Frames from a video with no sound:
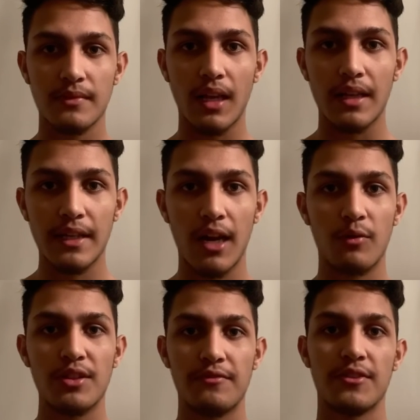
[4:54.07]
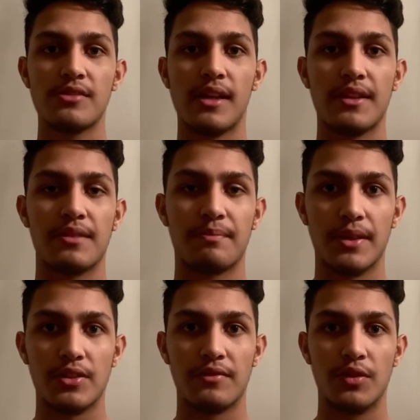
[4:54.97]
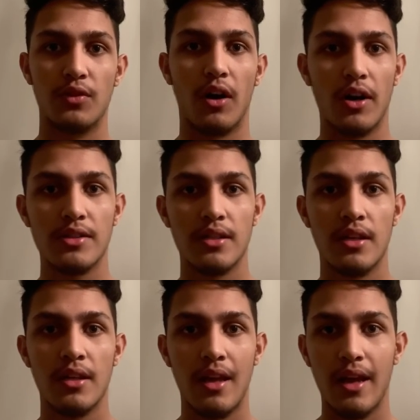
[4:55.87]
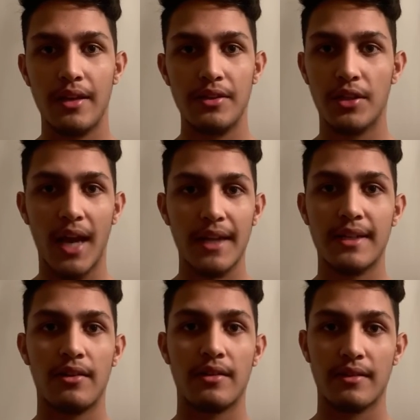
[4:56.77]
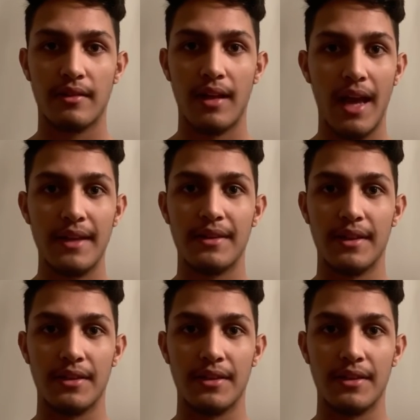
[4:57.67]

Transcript: Now, when you first look at the picture of two cars, you can't tell anything.